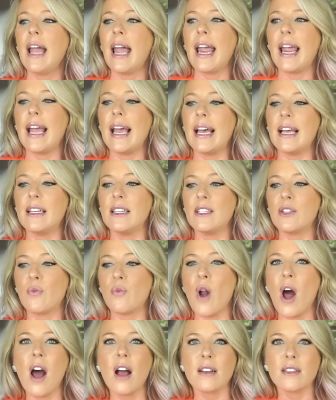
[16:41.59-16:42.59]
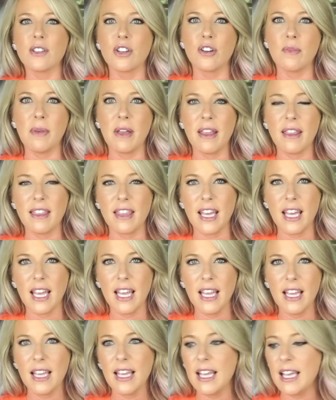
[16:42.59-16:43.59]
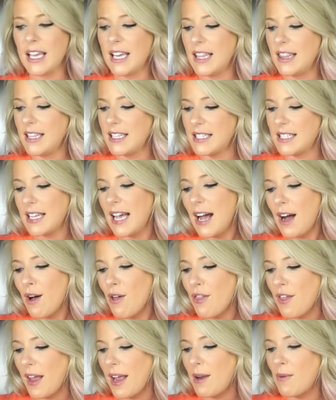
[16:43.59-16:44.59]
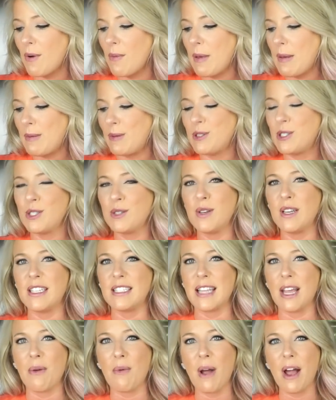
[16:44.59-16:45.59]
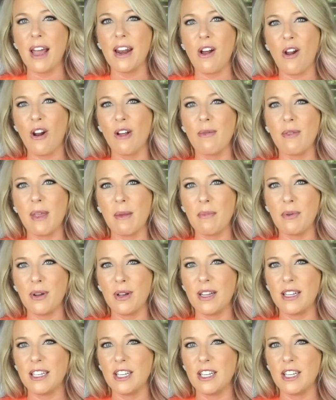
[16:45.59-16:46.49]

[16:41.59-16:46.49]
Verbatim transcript: And rocks are a big thing in the South, and what people do is they write on them, they put,